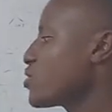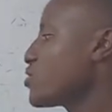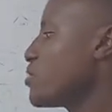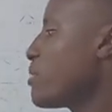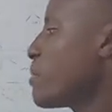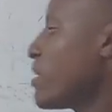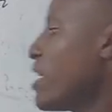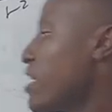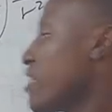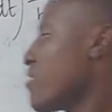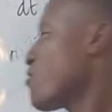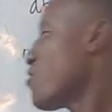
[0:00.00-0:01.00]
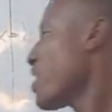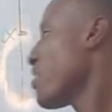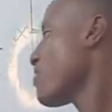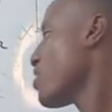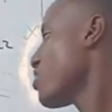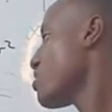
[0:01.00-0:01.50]
remember, if we have
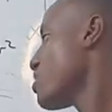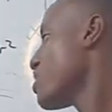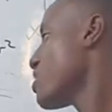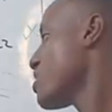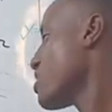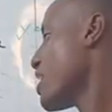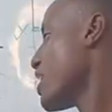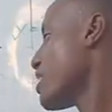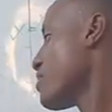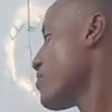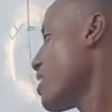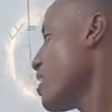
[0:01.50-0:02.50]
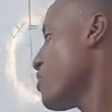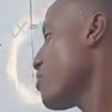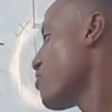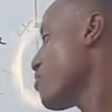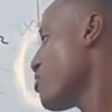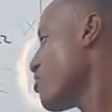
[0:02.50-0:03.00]
the loss, this is negative. If
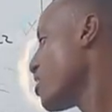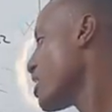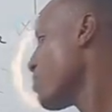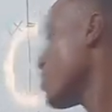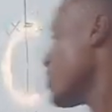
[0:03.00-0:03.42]
we forget about